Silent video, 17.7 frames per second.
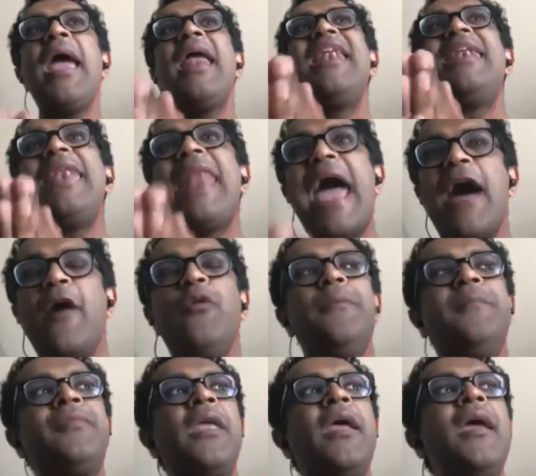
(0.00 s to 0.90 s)
Now,
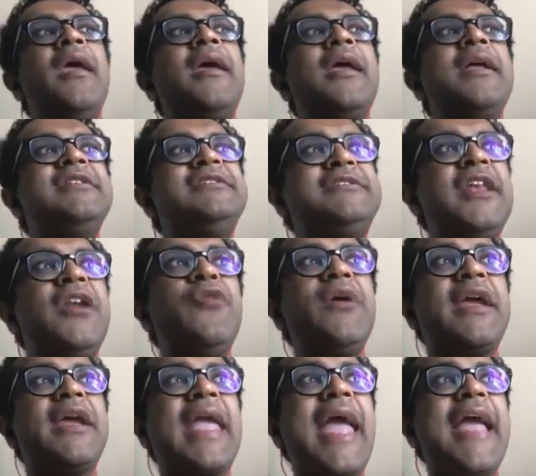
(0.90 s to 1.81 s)

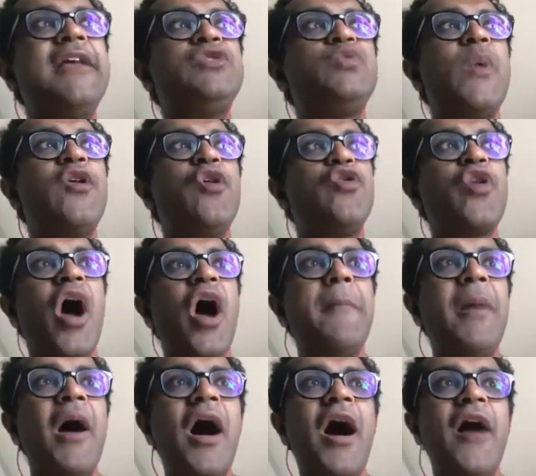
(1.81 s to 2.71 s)
consider a case where your
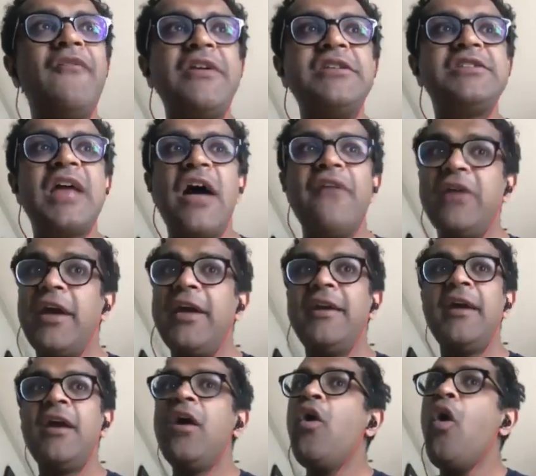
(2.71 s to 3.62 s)
top half has
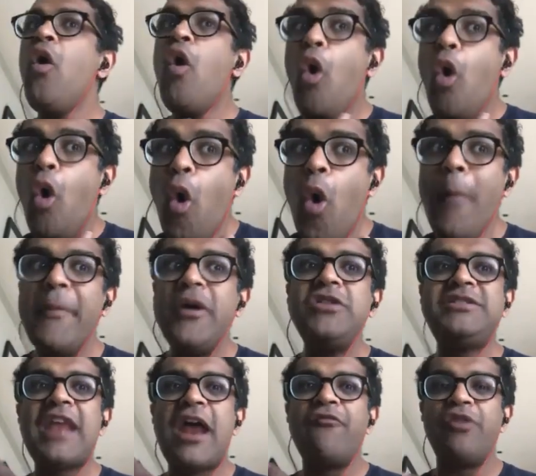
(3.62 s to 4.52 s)
covered
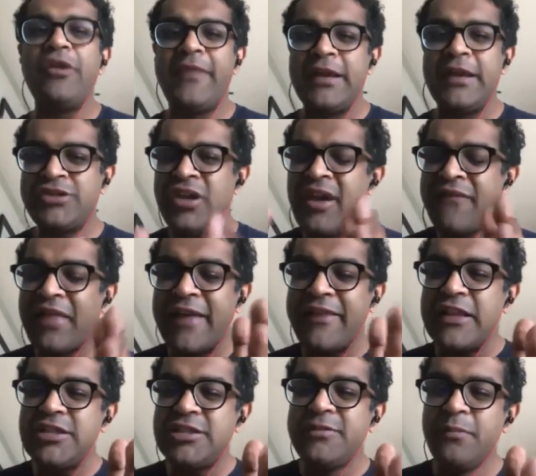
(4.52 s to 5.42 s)
almost everything. So you have
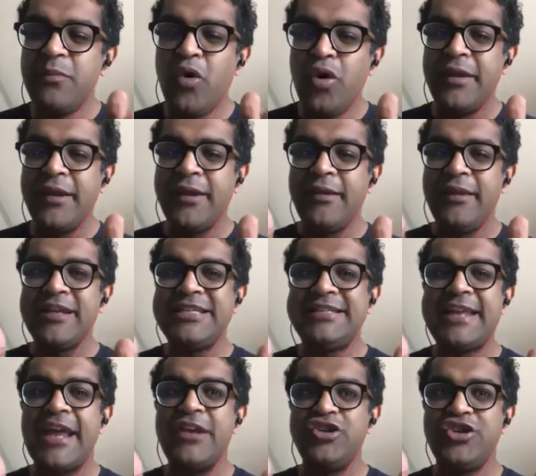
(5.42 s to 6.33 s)
like this small little
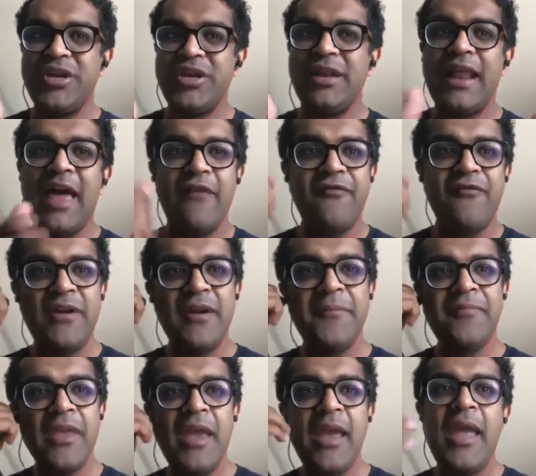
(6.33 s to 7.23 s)
extension left.
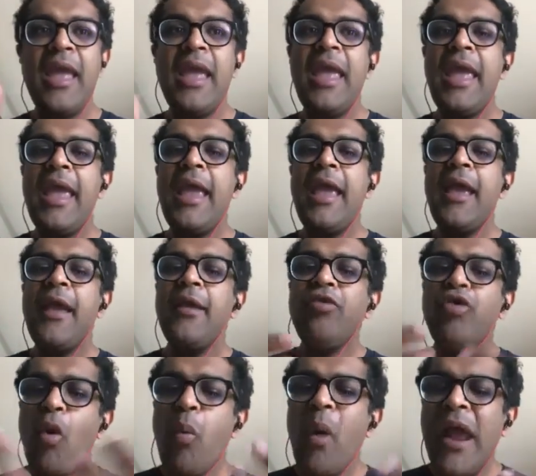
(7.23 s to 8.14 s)

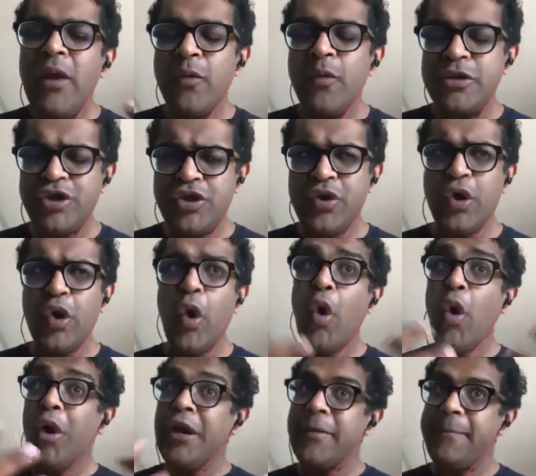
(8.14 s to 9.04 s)
The way in which you
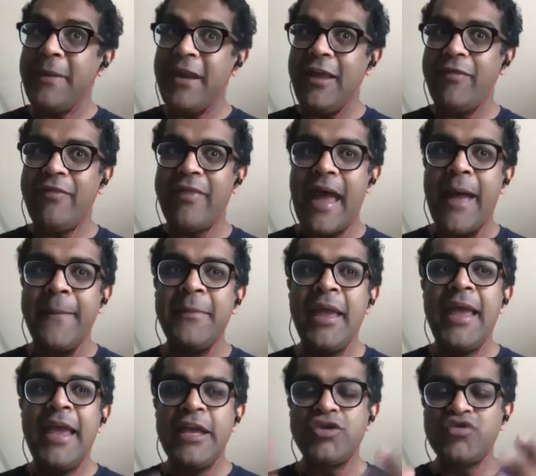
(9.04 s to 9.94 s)
could beat them
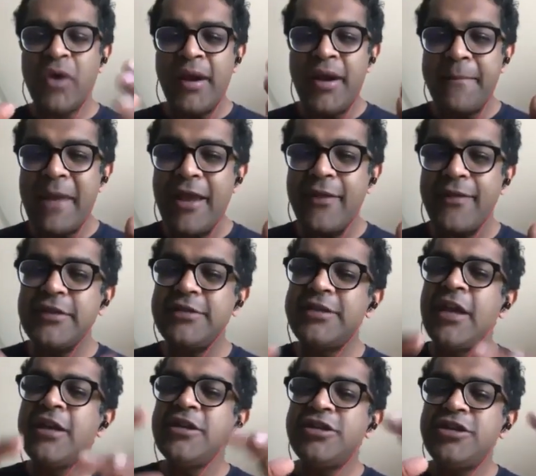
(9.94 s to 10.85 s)
is trying to make
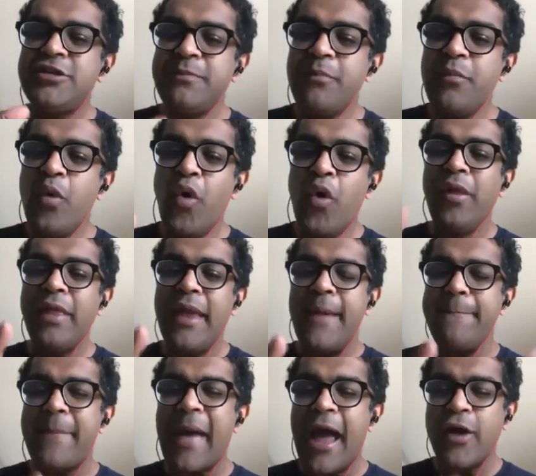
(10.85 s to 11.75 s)
this small
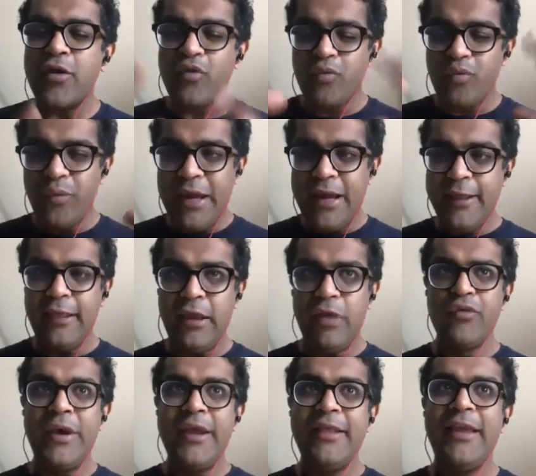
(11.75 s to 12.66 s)
impact really,
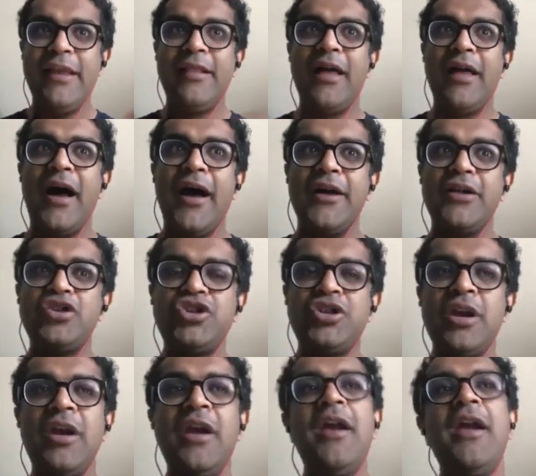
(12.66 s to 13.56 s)
really
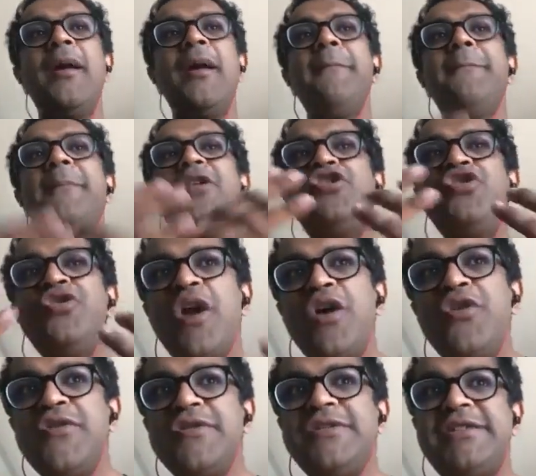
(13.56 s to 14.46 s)
large. But you
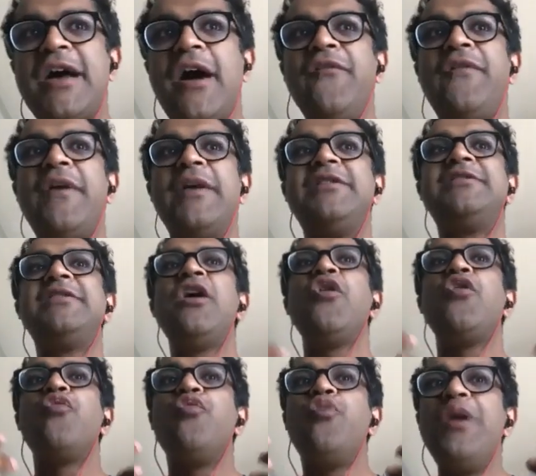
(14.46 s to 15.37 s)
know yourself, it's
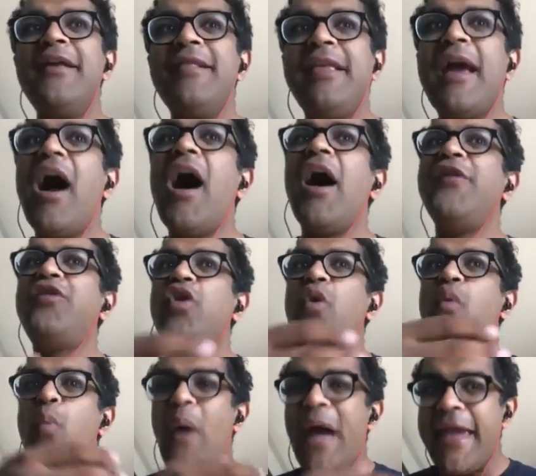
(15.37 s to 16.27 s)
really hard to
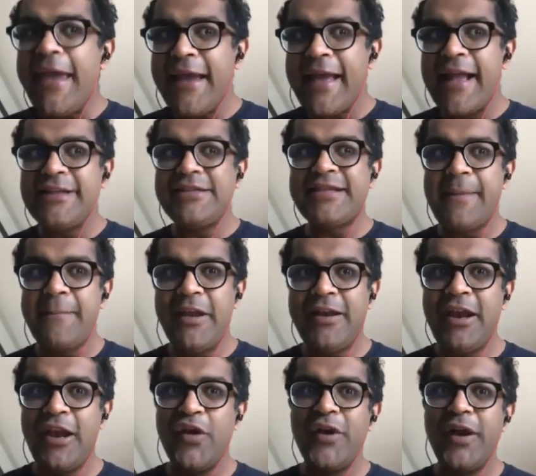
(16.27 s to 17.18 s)
weigh against their
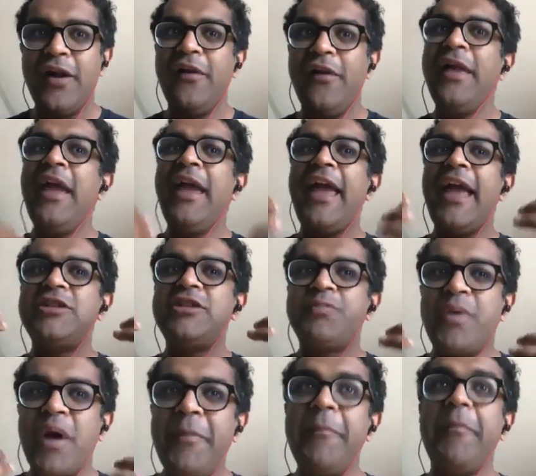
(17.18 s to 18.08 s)
material. It's
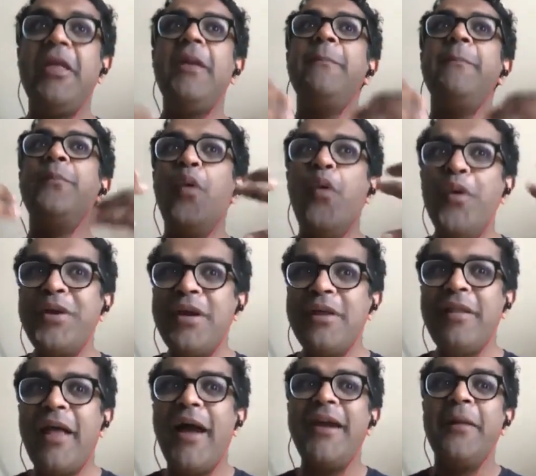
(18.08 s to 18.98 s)
probably
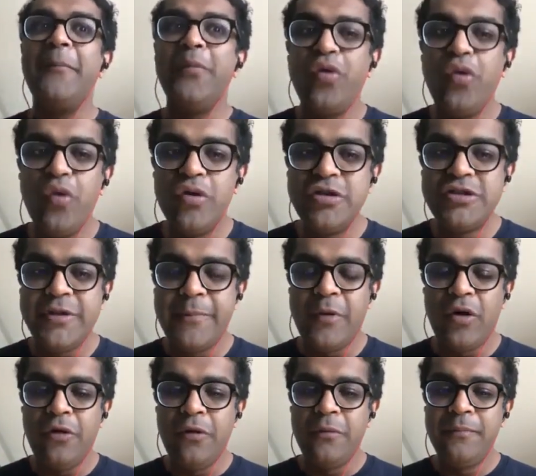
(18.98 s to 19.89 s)
borderline
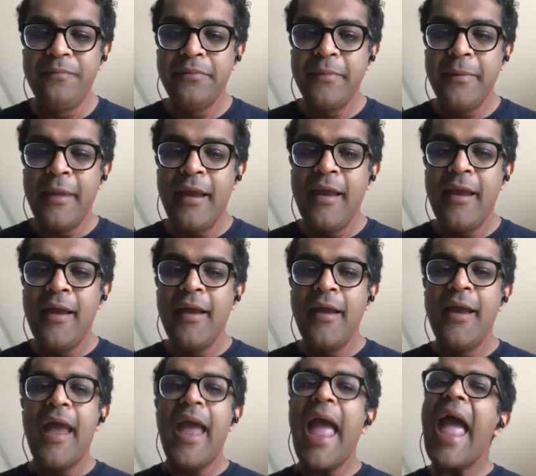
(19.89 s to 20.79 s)
implausible.
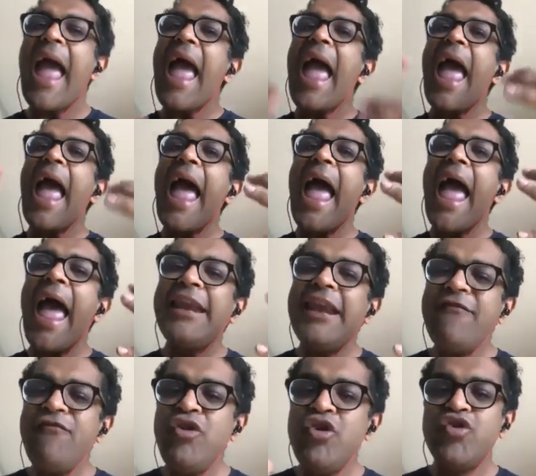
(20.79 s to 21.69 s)

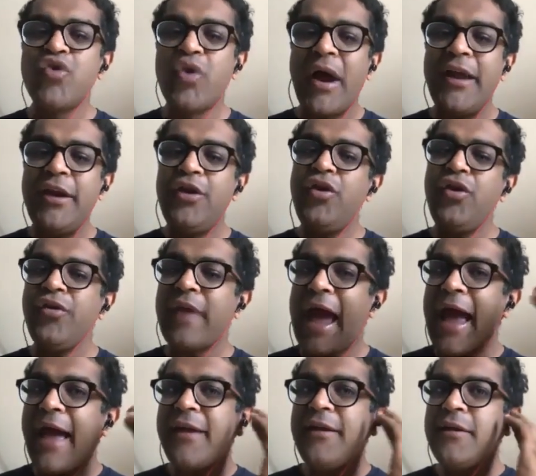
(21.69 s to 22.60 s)
And if you try and do
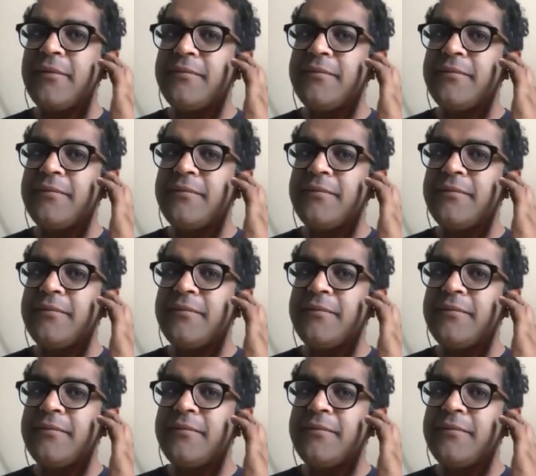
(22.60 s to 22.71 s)
that,